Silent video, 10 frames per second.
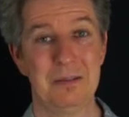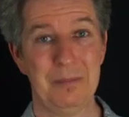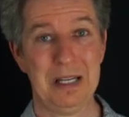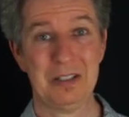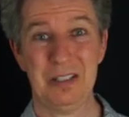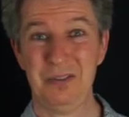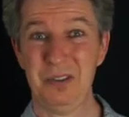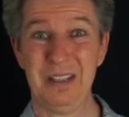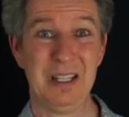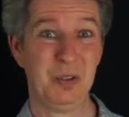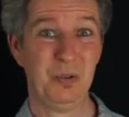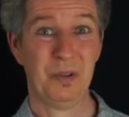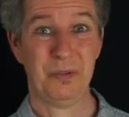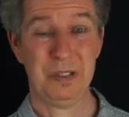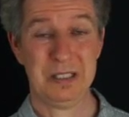Imagine if you do that 2
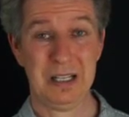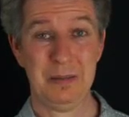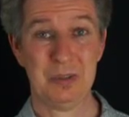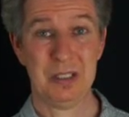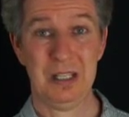or 3 times